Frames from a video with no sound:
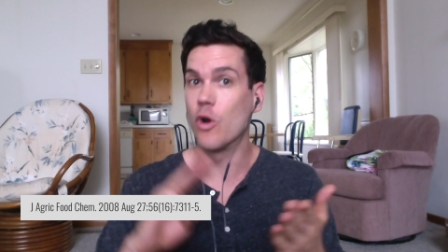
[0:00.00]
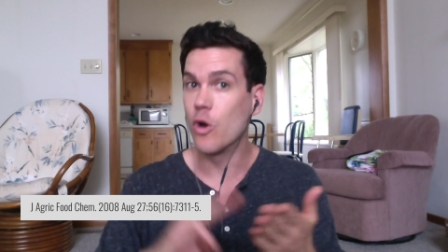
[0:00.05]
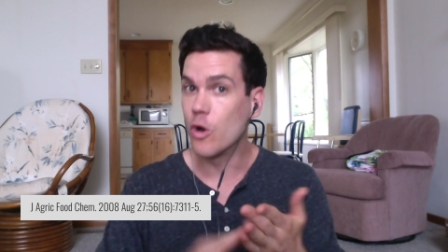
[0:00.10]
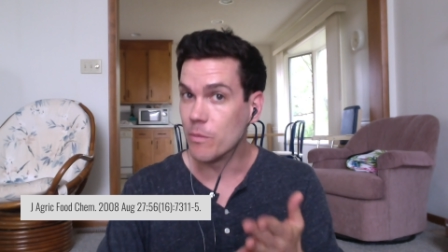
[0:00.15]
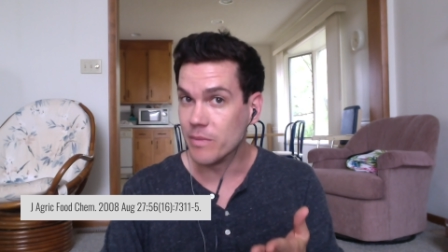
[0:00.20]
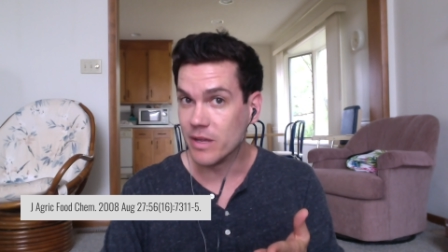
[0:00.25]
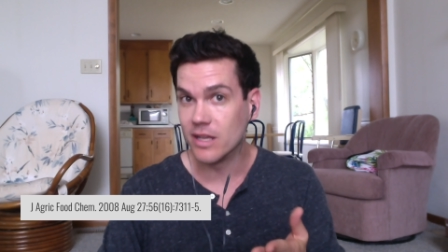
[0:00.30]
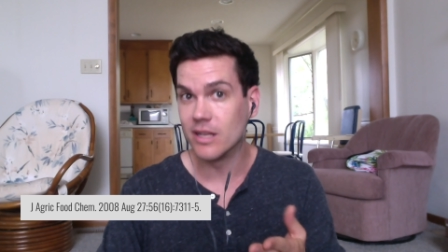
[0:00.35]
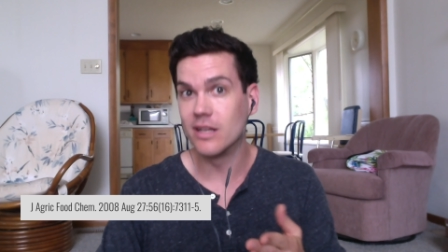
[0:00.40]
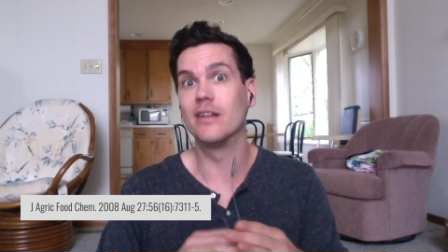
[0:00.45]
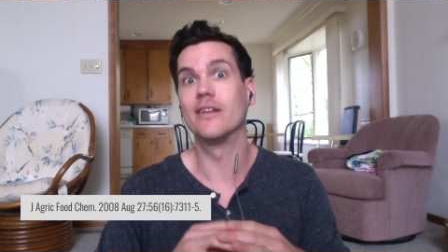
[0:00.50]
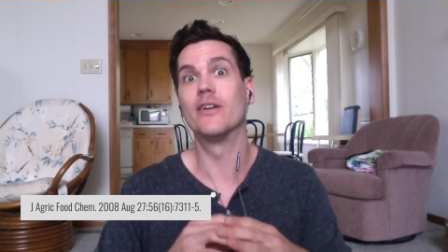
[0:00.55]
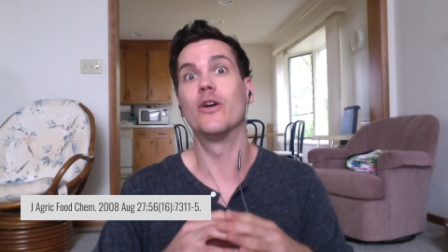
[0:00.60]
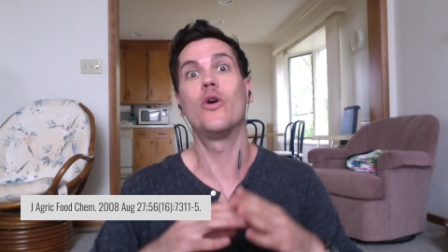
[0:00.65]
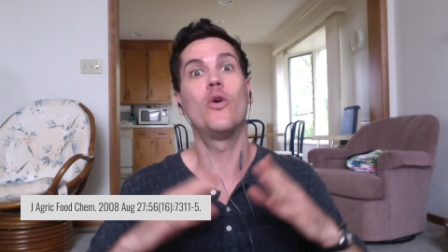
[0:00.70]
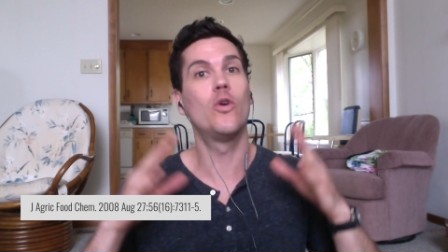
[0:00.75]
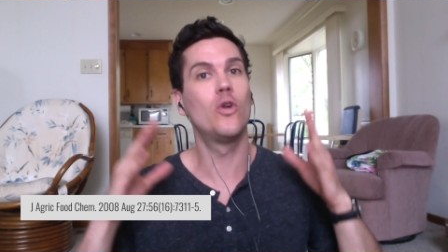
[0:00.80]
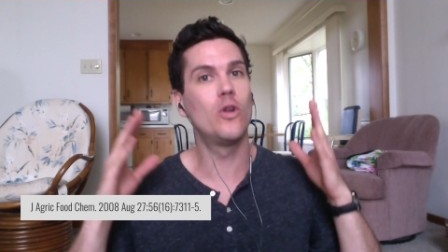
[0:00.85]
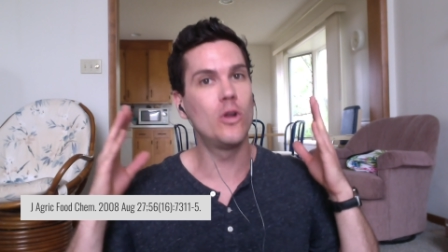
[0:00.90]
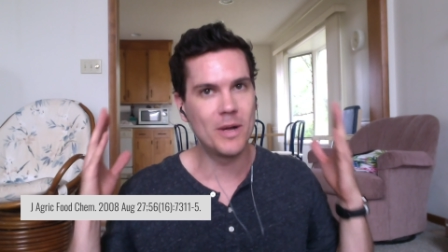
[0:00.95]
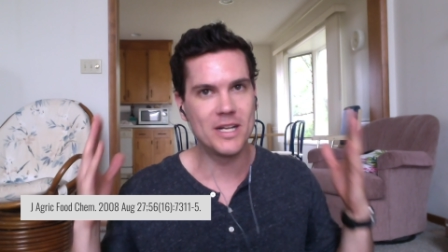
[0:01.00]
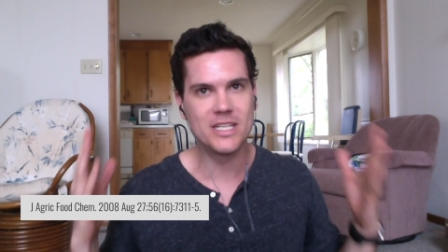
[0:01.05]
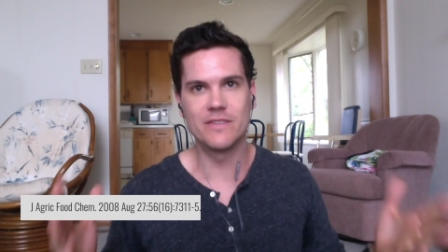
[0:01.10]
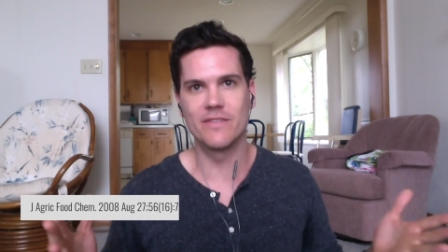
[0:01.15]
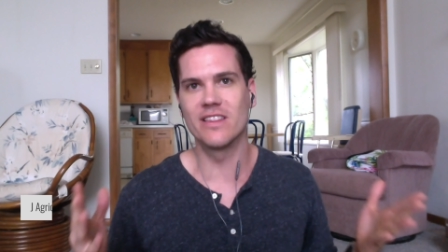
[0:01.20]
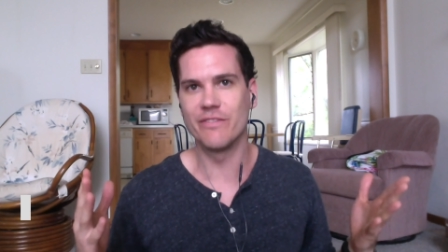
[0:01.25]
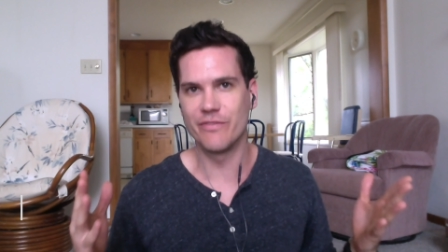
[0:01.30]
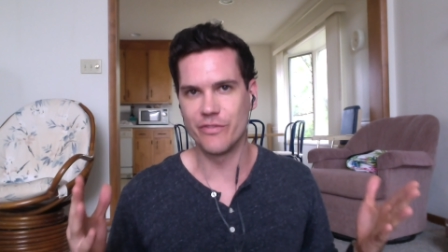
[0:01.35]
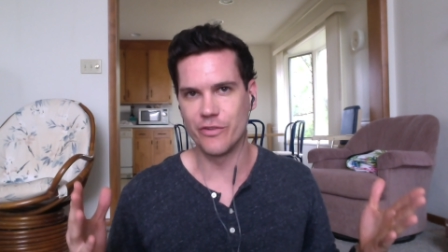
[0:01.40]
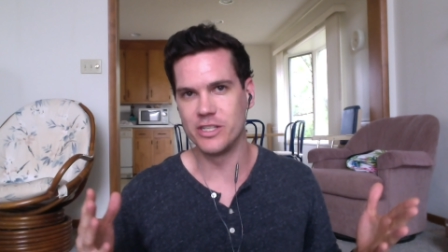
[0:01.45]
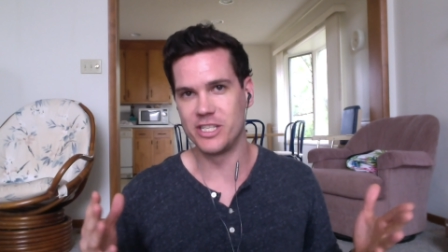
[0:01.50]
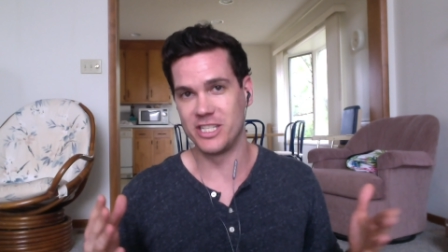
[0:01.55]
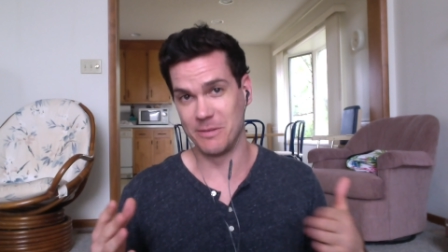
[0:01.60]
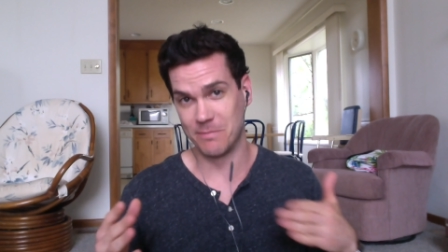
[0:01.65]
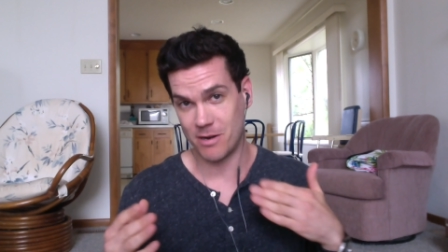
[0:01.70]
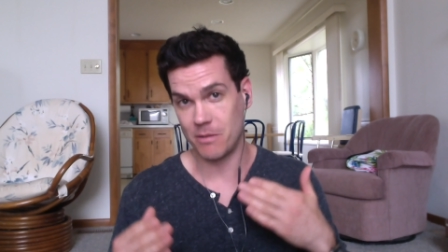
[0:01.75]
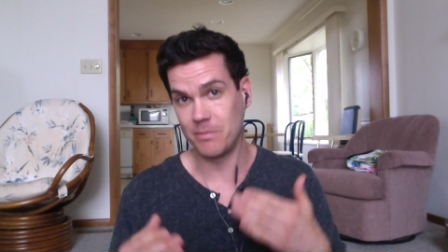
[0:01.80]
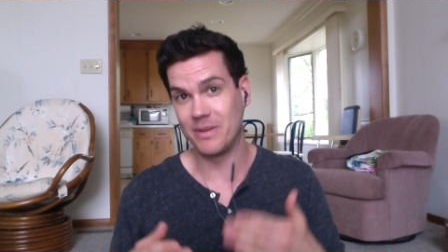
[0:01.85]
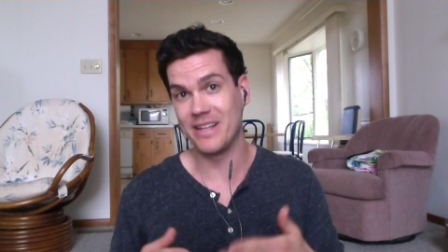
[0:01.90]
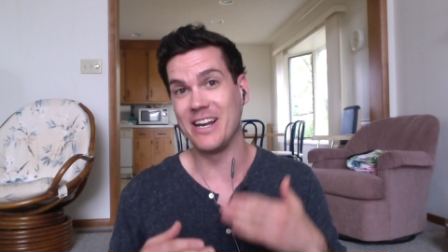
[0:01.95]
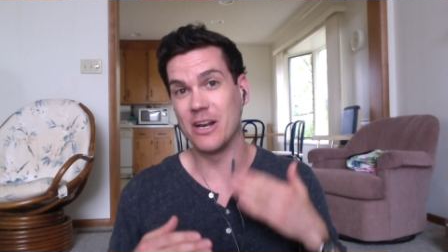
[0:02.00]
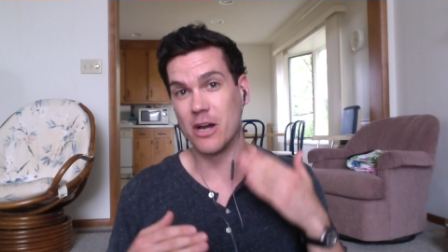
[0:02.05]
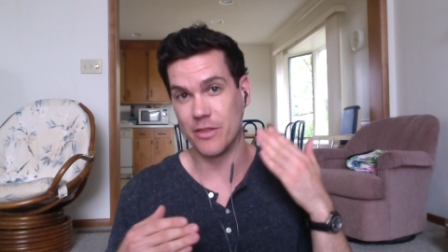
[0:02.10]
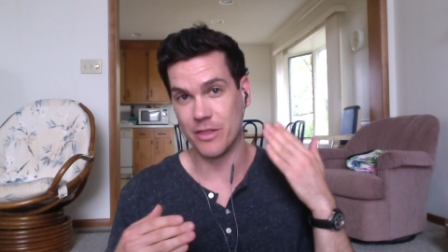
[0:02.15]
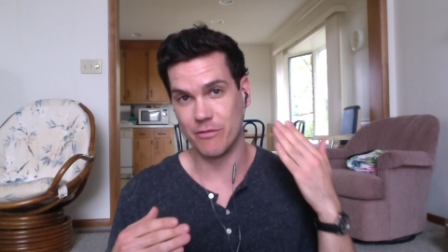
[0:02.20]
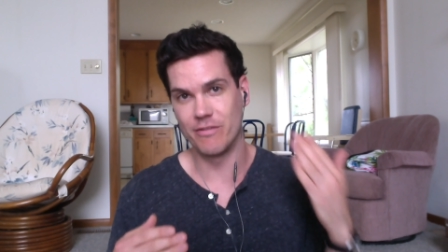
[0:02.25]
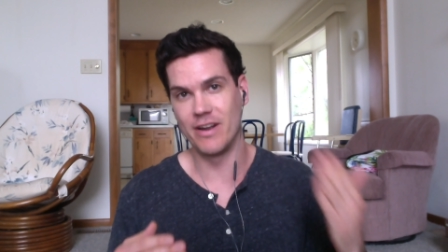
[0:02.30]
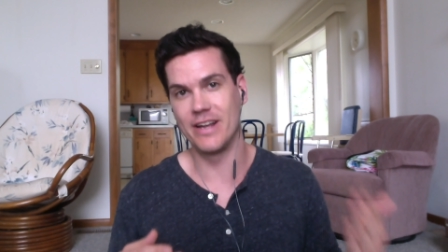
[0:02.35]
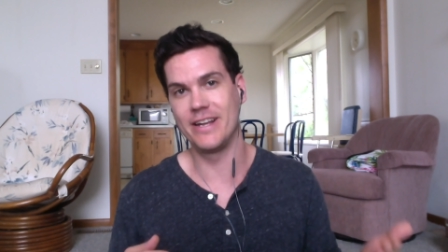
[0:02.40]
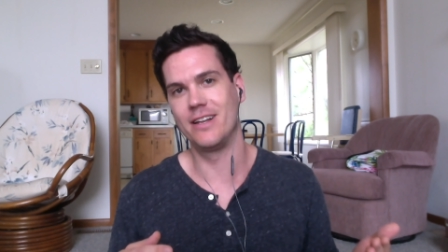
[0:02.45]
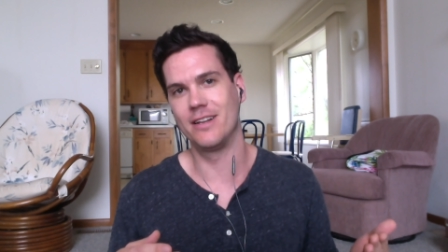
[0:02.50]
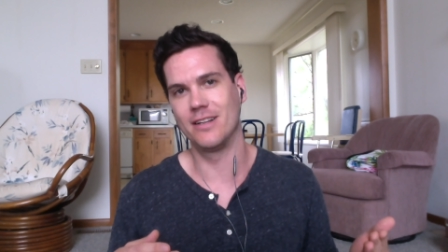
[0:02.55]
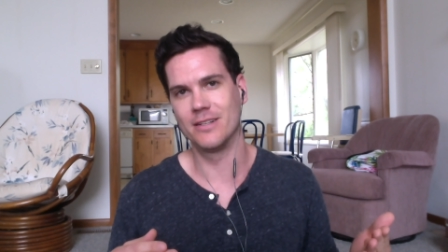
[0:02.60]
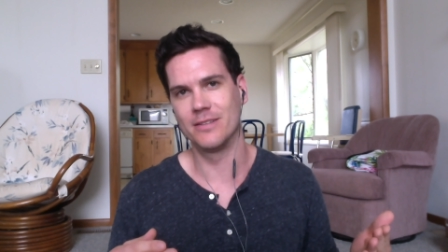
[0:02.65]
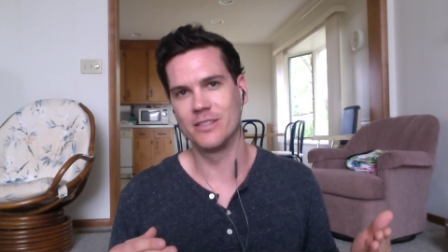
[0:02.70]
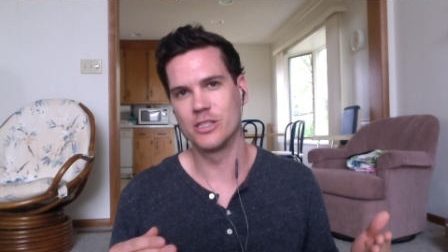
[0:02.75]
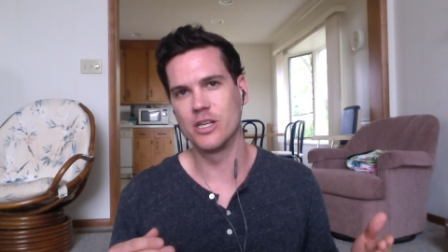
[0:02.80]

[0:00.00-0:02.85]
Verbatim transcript: oatmeal and a whole bunch of other foods you probably eat on the regular.